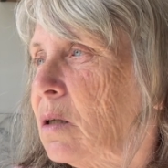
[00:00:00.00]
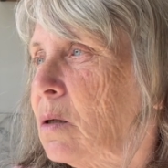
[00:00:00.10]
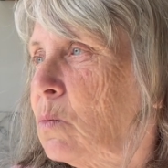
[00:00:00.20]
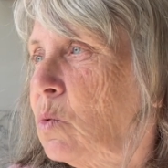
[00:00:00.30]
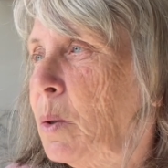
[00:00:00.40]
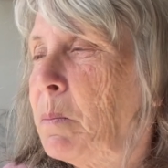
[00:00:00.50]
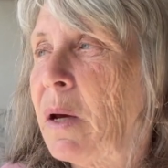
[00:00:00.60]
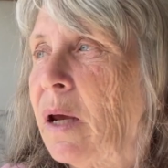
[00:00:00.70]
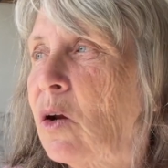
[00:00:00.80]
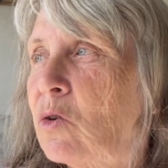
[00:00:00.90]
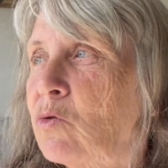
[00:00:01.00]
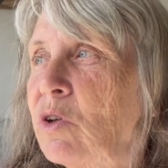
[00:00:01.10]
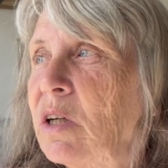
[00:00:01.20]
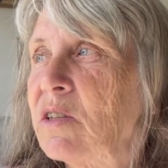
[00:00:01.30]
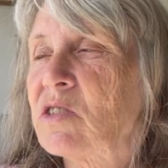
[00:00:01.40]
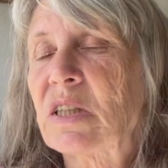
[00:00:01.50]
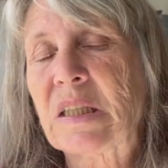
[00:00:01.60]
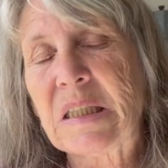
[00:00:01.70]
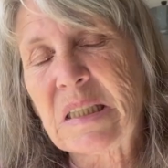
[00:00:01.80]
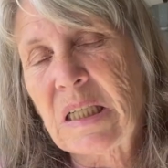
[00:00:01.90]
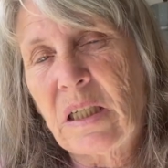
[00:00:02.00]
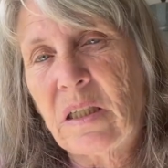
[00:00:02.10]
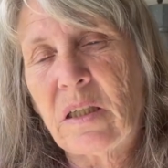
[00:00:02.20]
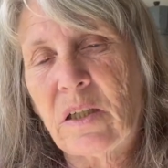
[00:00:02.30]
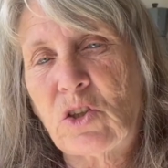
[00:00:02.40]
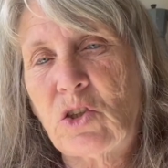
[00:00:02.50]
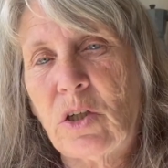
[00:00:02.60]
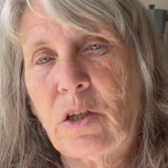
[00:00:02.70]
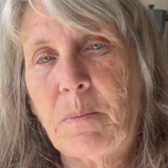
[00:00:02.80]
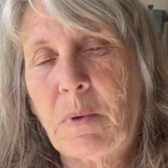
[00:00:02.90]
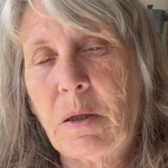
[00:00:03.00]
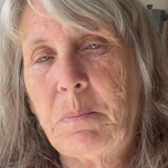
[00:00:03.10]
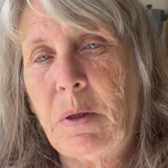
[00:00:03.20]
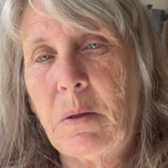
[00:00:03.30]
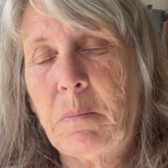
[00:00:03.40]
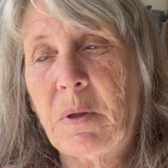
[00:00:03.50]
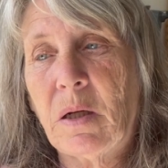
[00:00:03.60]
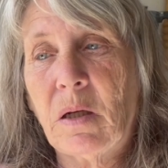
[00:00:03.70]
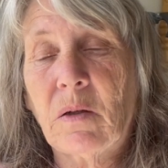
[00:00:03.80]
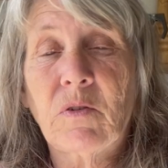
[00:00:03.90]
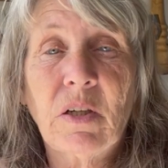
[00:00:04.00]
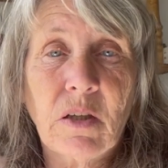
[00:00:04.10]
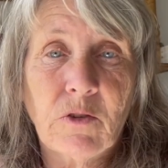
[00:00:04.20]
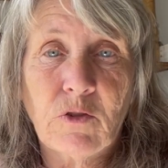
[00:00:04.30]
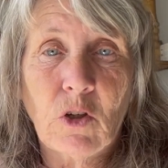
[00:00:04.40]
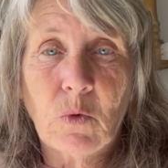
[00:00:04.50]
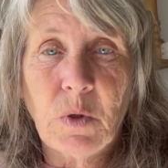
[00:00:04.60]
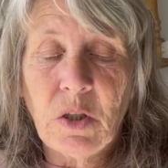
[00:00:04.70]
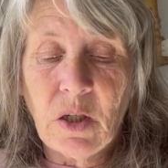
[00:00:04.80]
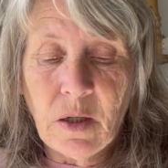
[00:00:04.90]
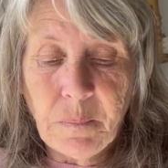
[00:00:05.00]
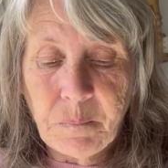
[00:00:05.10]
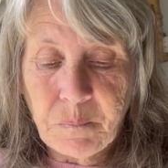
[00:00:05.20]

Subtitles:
we may not realistically sell it next year. It might be the beginning of the following year,